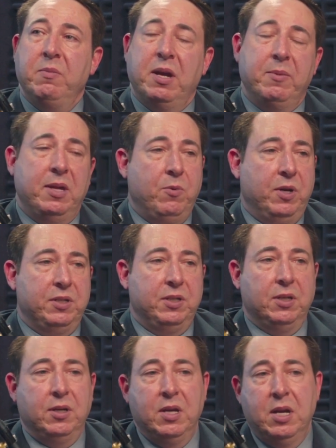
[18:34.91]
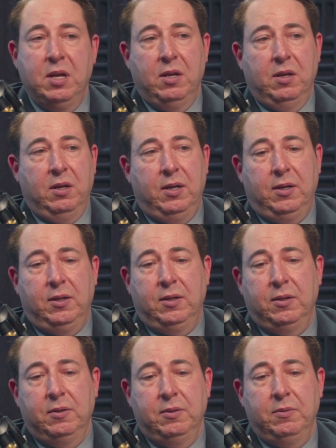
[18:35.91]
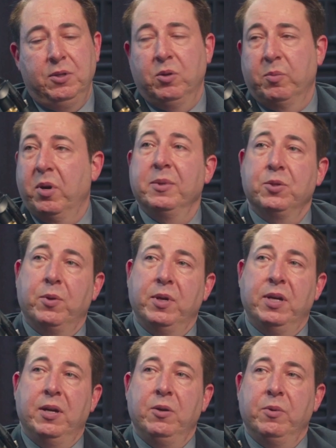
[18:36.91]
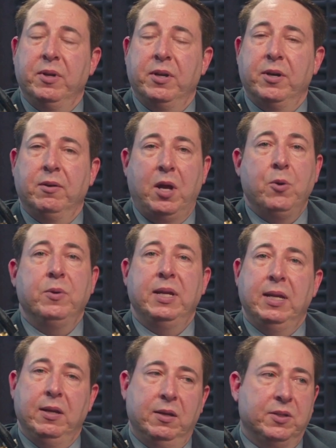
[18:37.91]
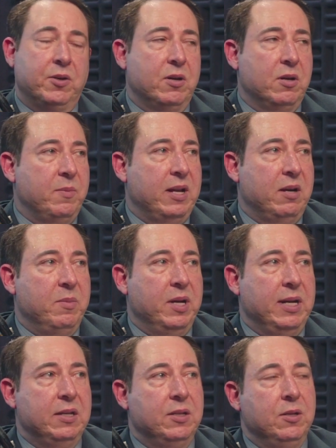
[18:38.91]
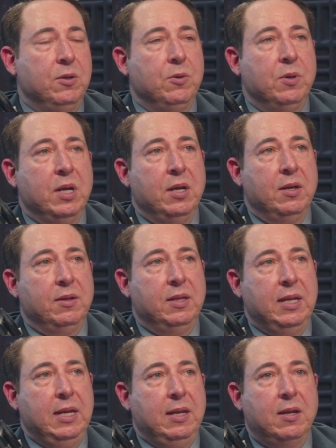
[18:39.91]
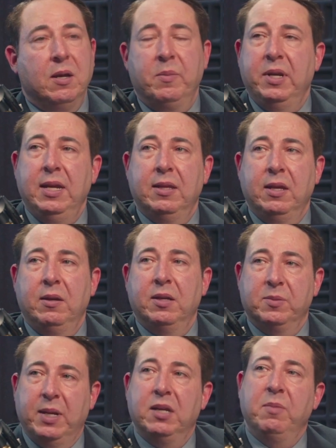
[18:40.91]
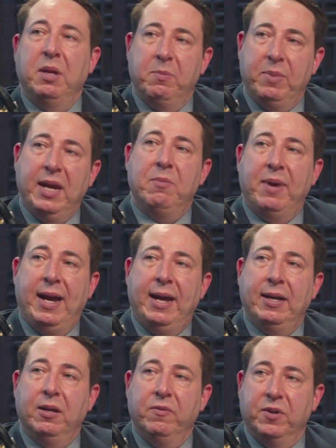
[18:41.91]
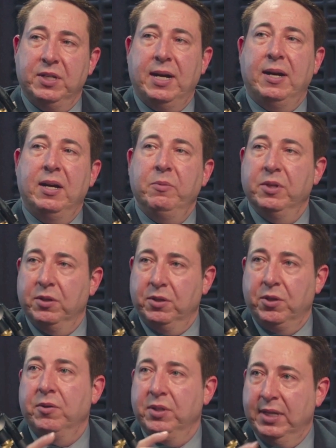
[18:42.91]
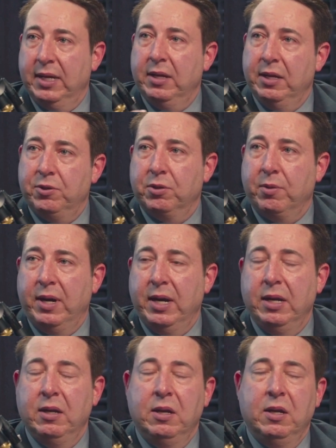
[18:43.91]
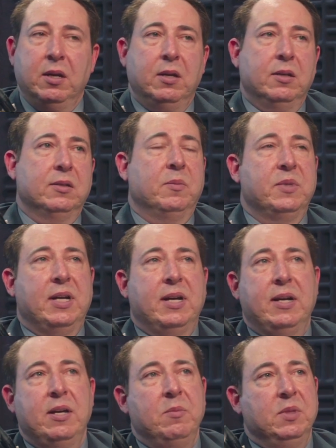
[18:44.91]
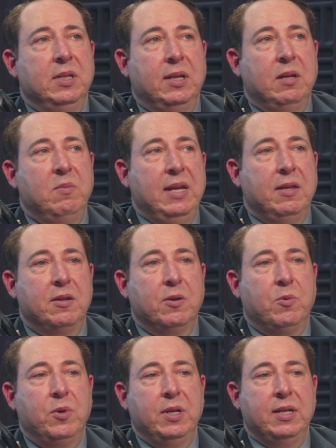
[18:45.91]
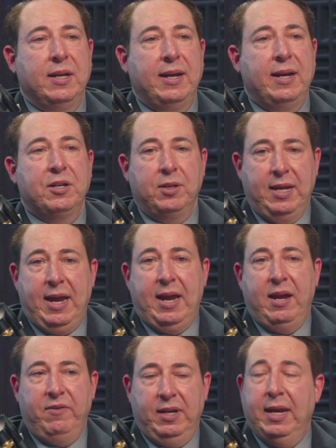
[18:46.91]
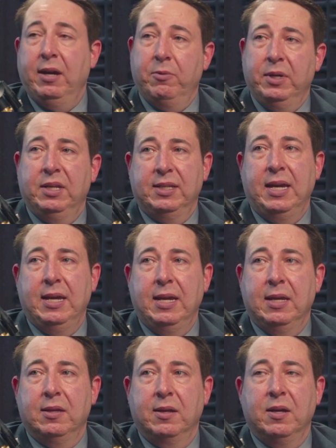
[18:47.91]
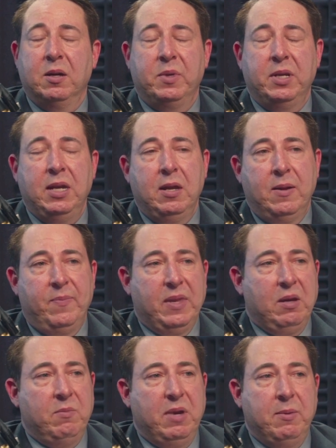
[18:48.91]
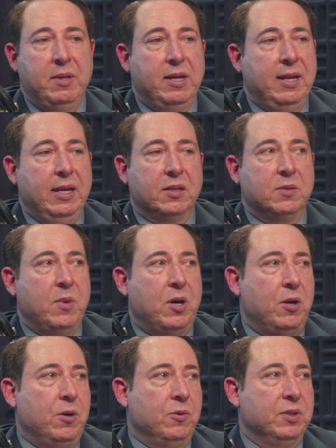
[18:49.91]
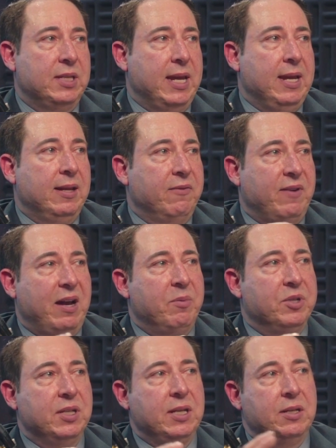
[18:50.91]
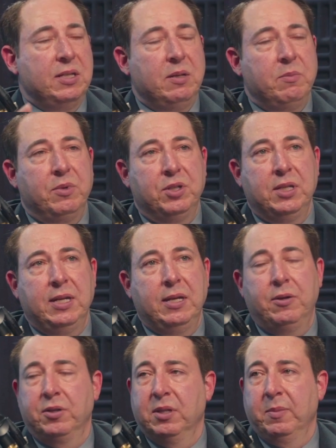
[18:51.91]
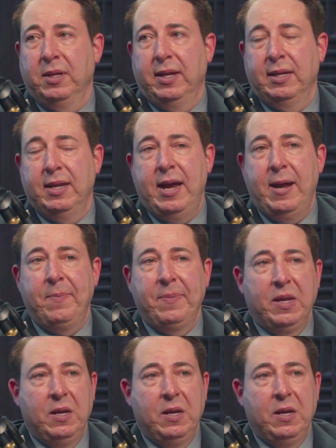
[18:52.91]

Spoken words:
Maybe they want to do a promissory note where they're loaning a certain amount of money to the company and then expect to be paid back over time with a certain set interest rate. Sometimes it can be that they're wanting to actually have an equity stake in the company. Maybe they get a small stake like 5%, 10% or something like that.